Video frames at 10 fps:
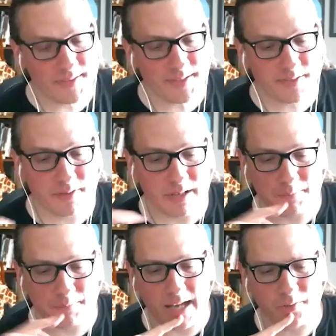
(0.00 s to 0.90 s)
this,
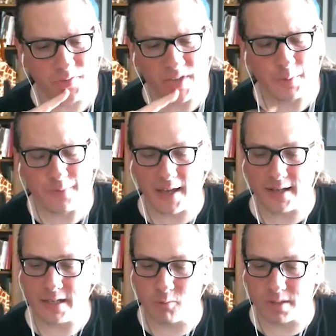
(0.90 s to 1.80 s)
I don't think we've
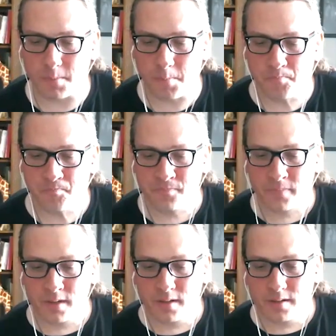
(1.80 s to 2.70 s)
had anyone
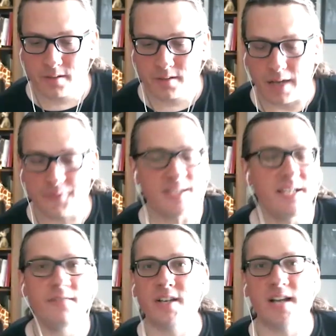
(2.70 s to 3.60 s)
I've
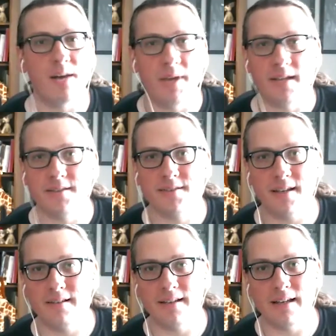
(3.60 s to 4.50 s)
seen in the comments.
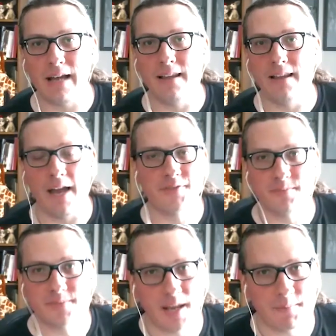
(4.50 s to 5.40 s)
I laugh
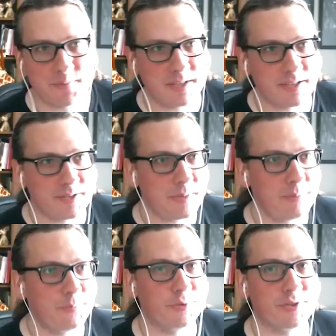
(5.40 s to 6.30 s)
sometimes because
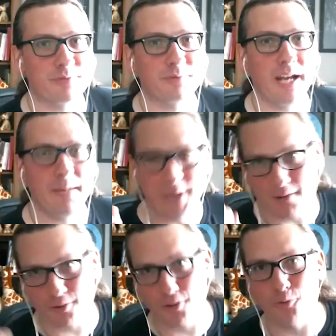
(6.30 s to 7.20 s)
people just write
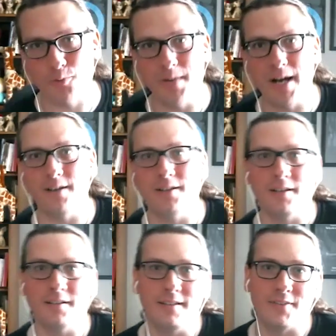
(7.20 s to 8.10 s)
power home
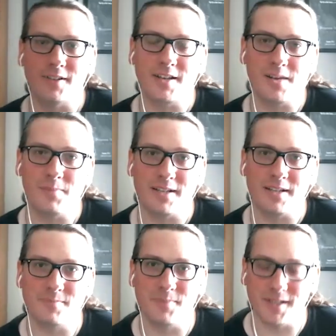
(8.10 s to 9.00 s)
remodeling in the
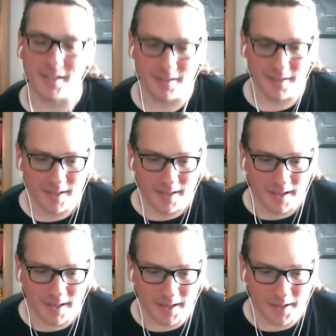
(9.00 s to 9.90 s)
comments, but
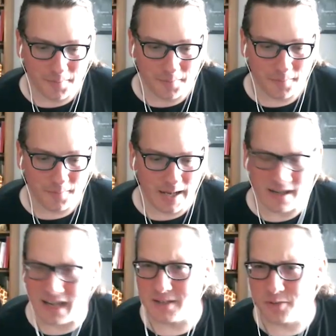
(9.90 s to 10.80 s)

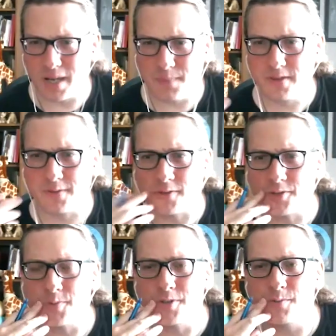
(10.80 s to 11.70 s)
you might be the
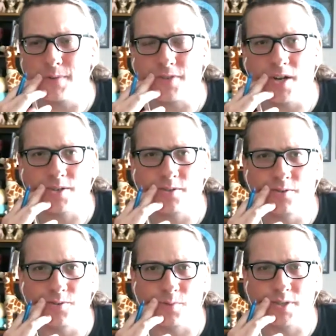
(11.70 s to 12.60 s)
first person we've talked to
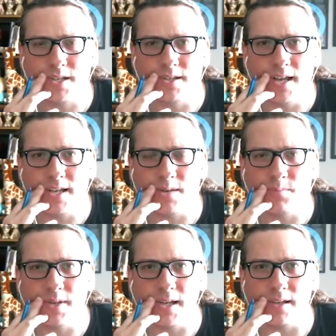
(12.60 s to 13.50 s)
who's worked on that
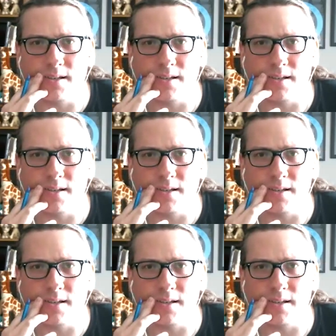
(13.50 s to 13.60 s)
campaign.